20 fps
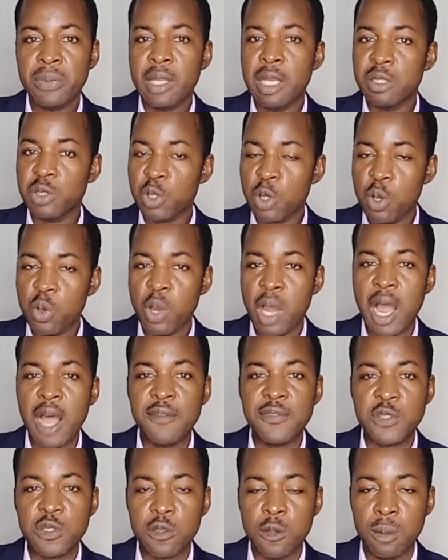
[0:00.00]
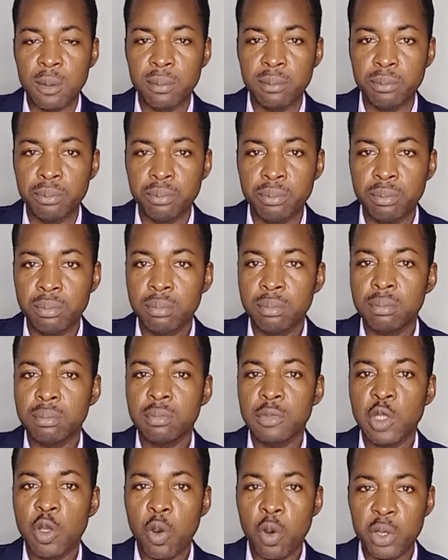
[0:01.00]
Ensure you have some
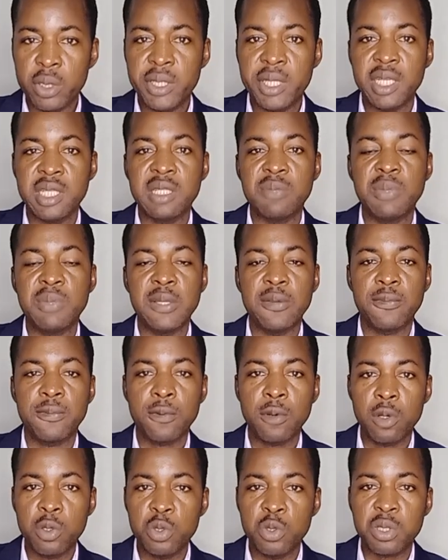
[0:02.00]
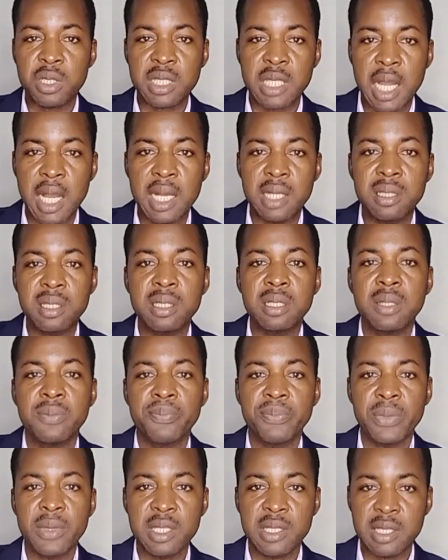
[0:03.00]
audience before you start
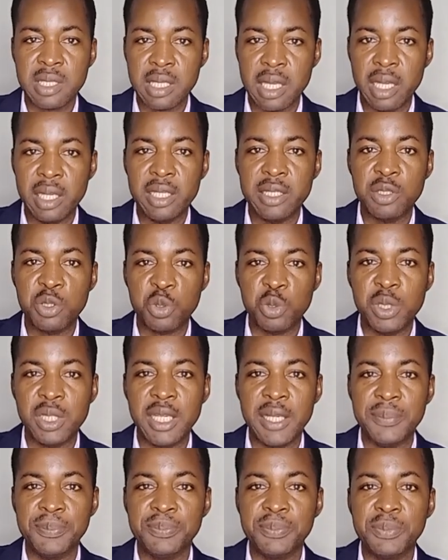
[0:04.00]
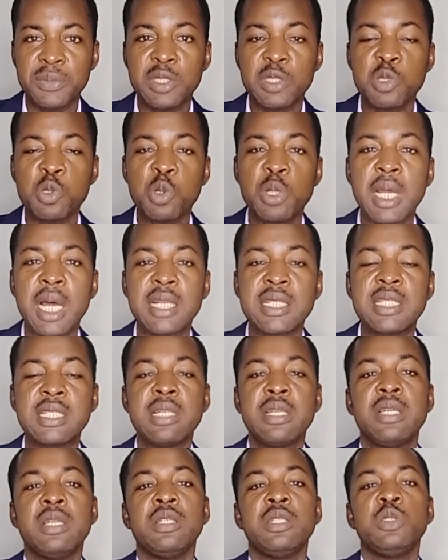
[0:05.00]
selling to them, so that
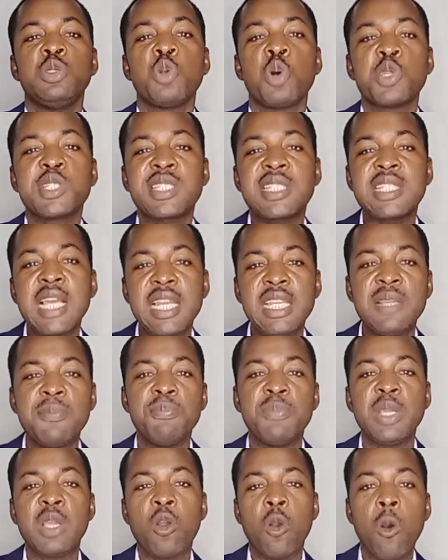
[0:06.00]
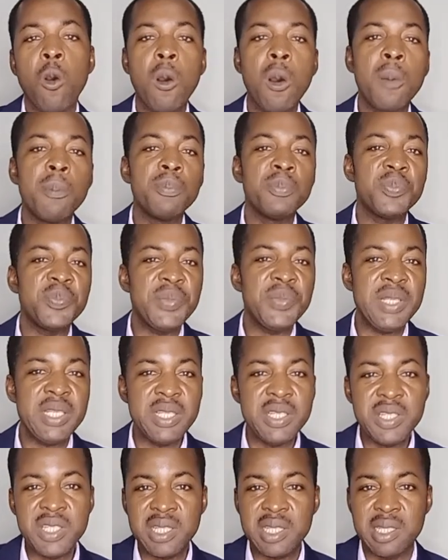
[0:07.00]
your selling become
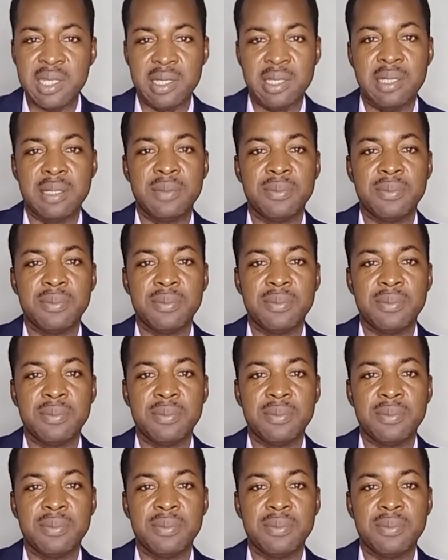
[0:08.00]
easy.